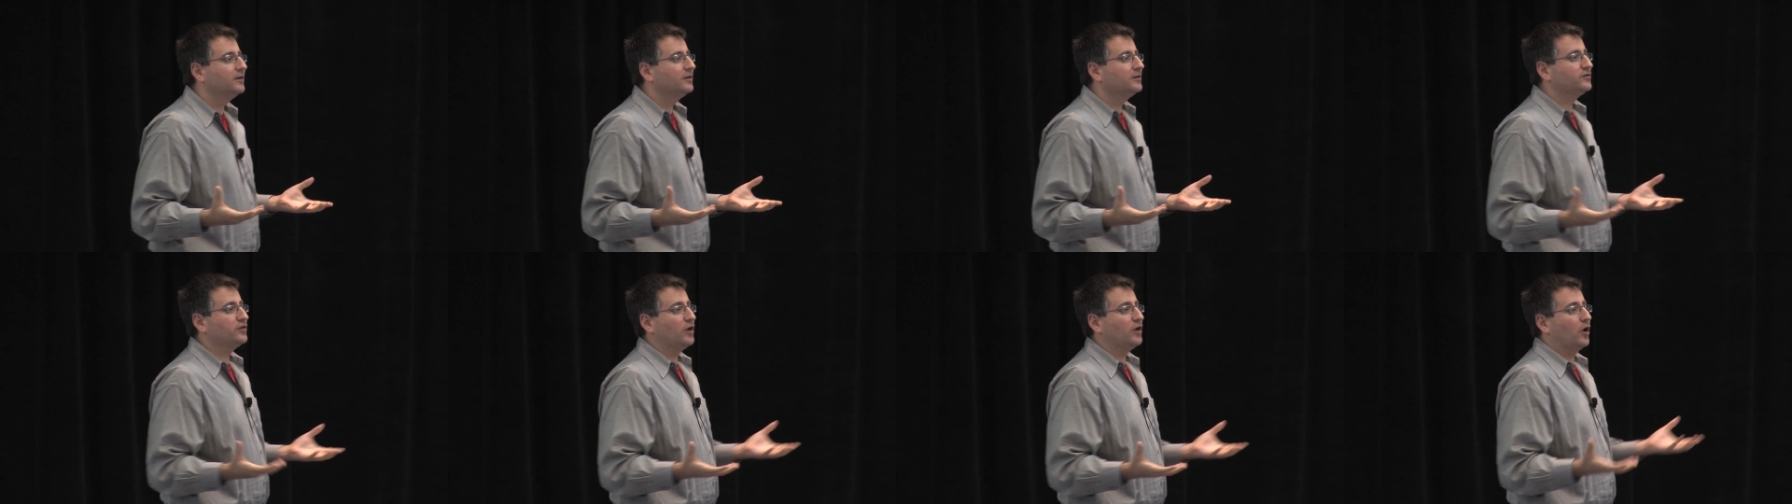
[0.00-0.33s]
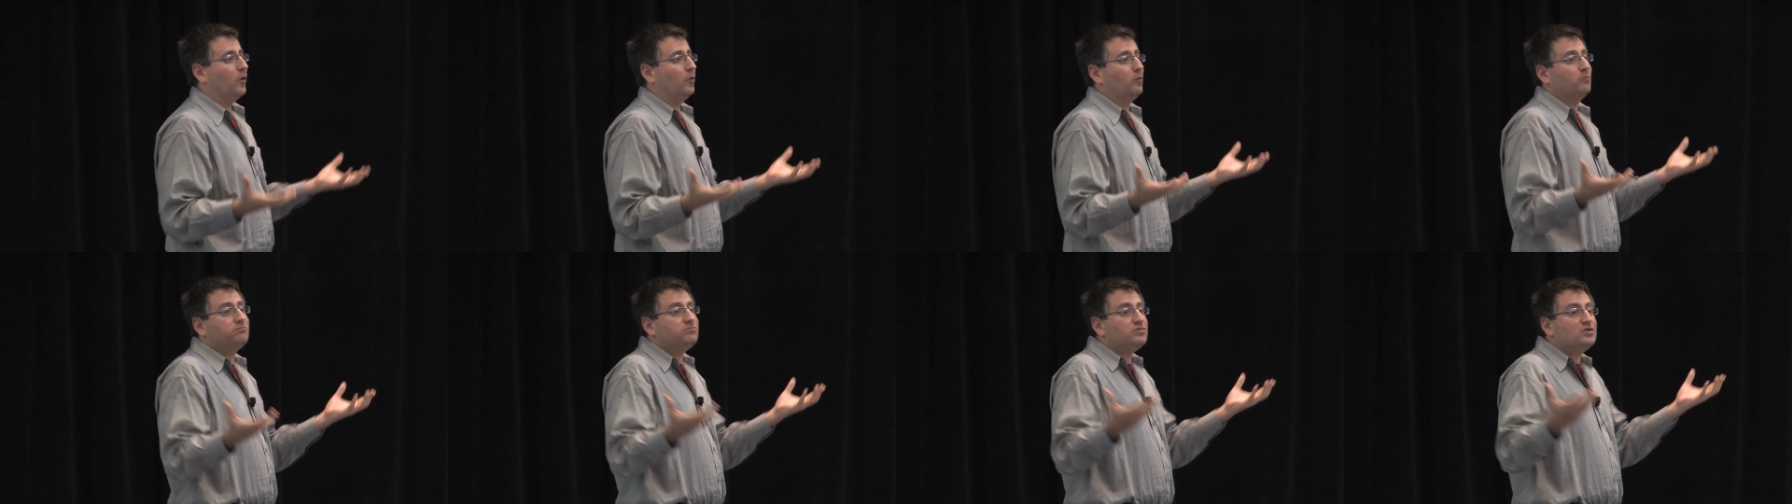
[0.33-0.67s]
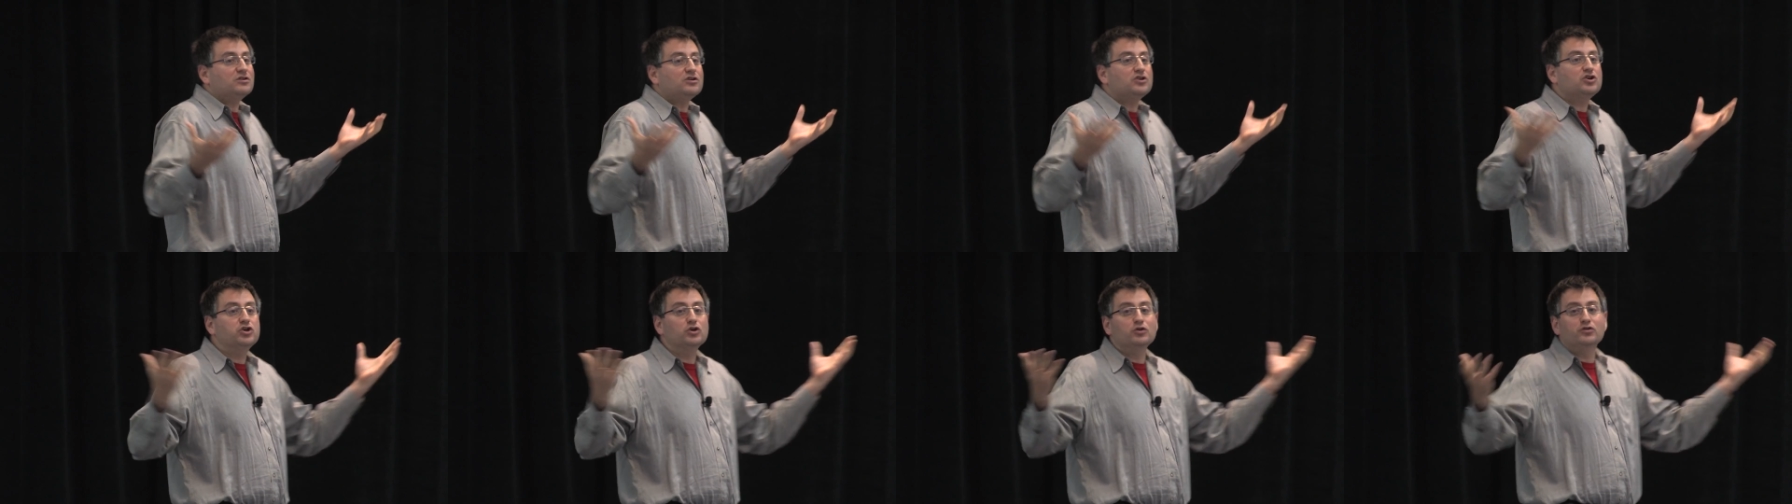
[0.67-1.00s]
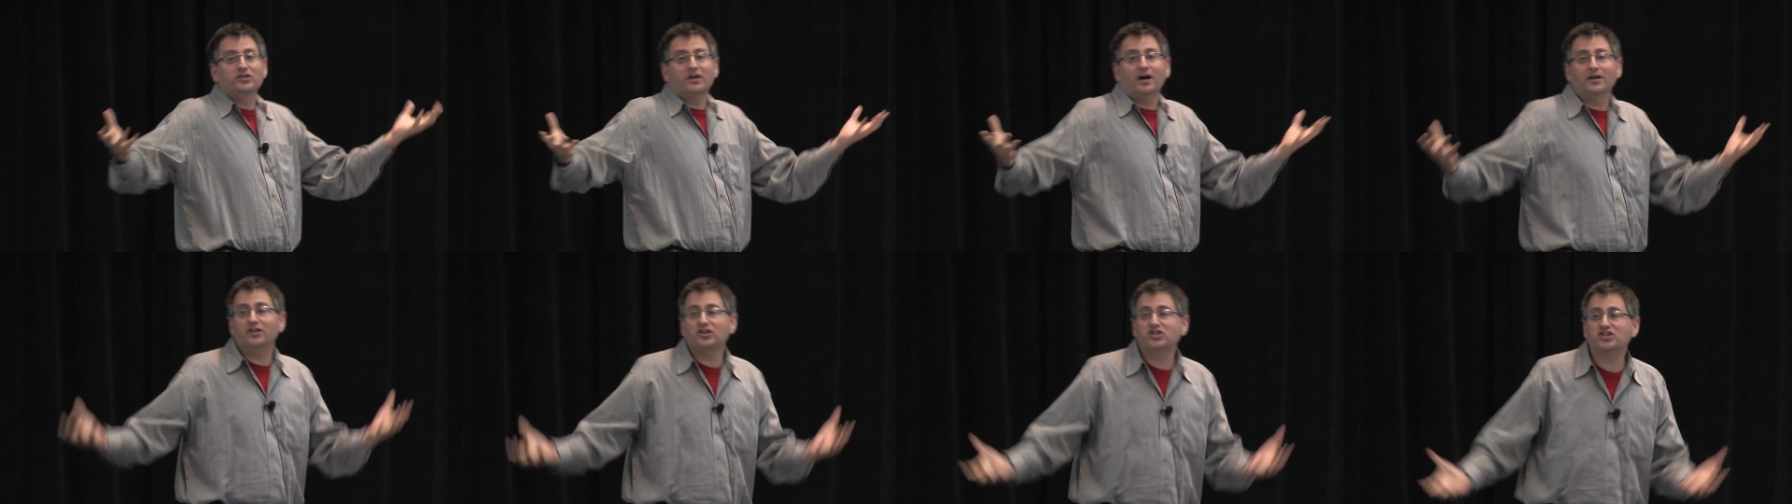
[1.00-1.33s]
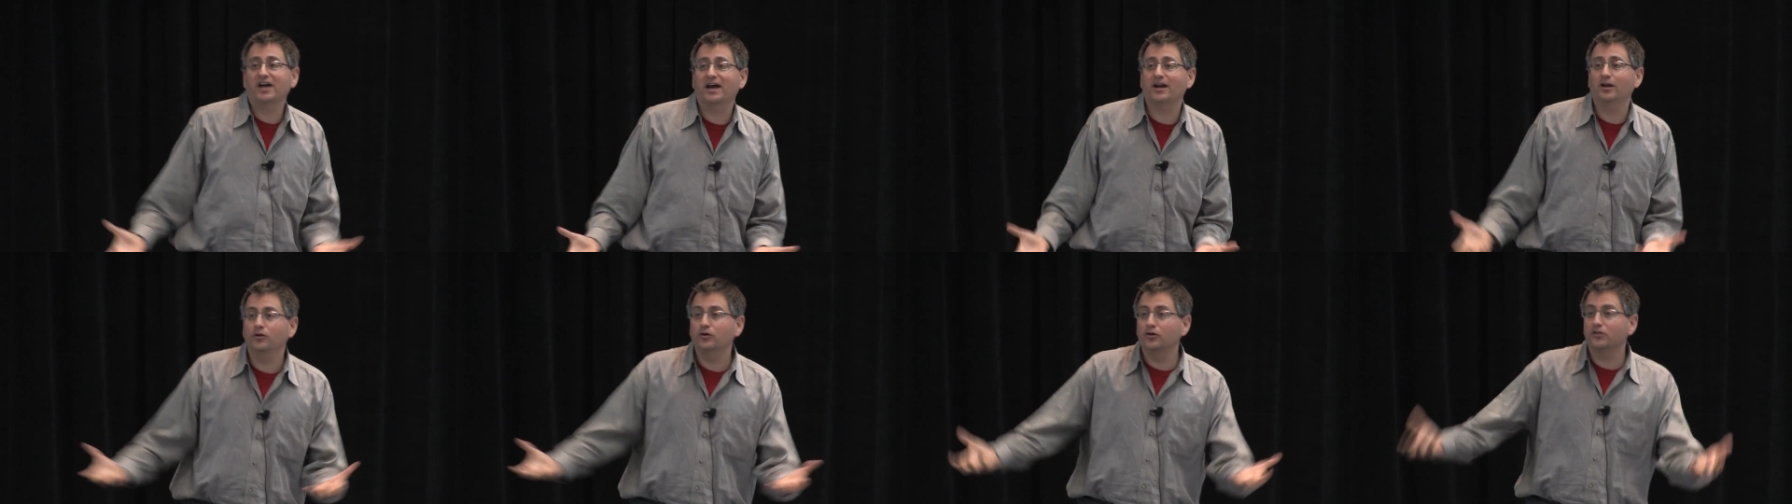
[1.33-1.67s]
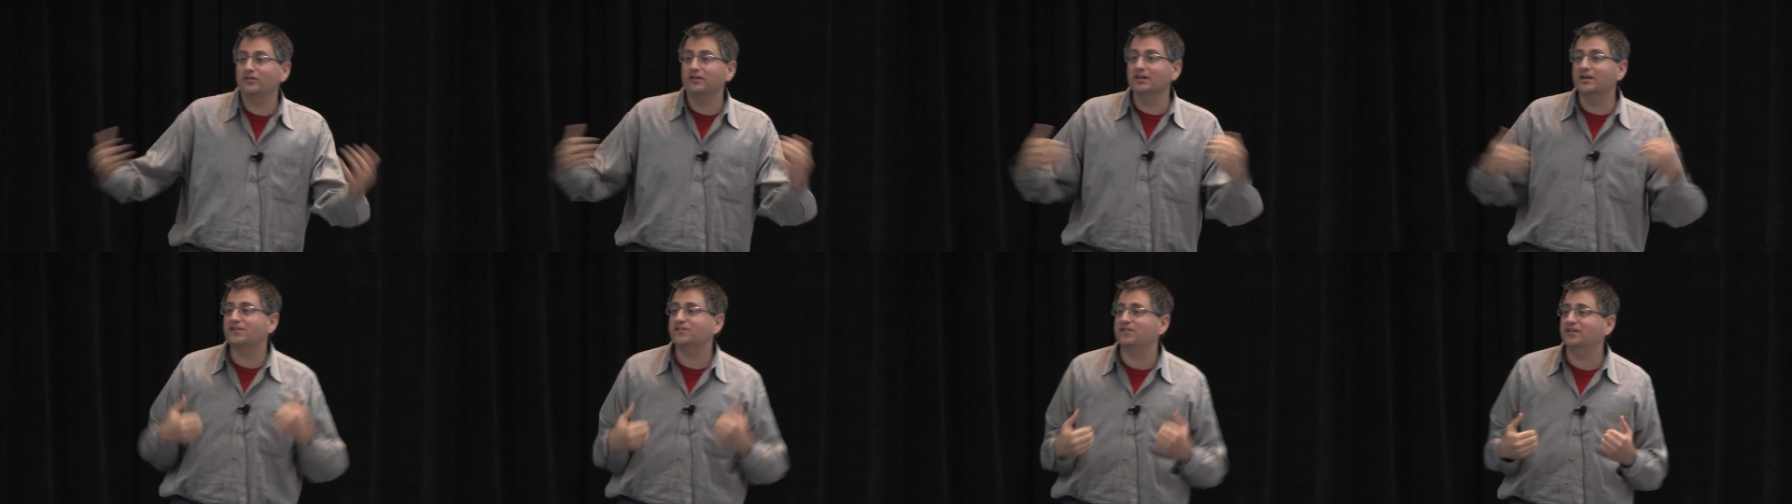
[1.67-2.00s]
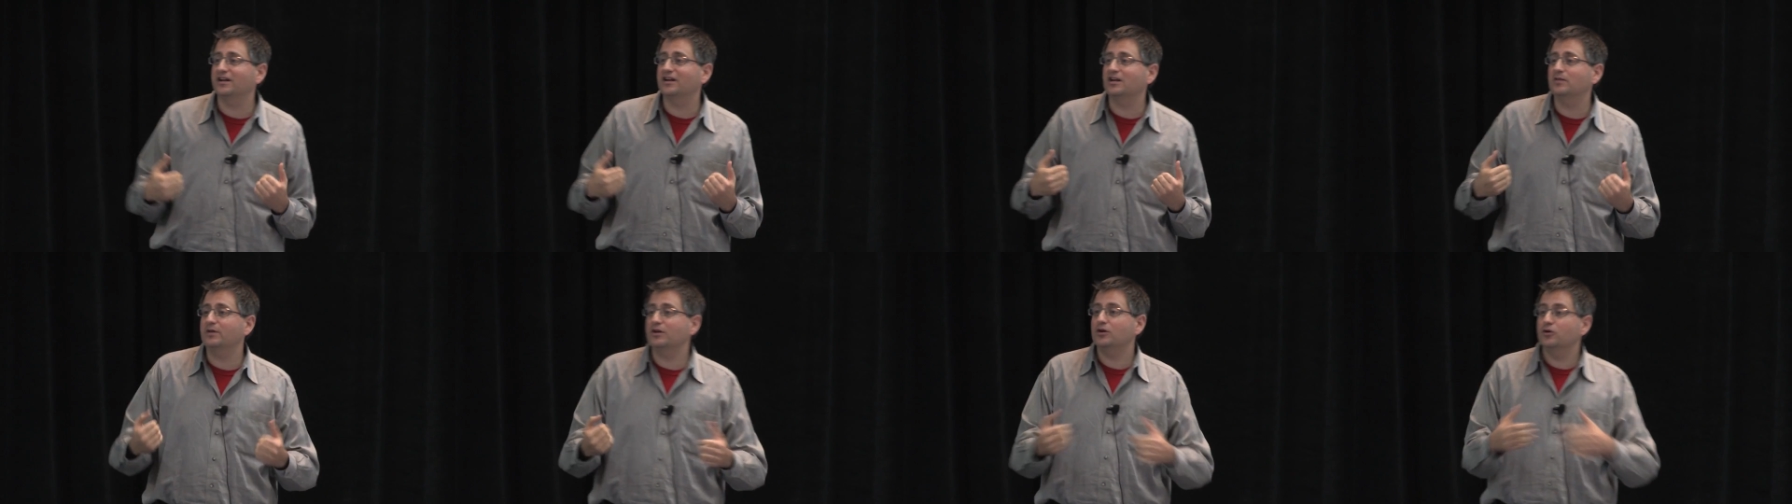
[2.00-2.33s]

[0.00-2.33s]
So who's on the channel? Who's listening to me?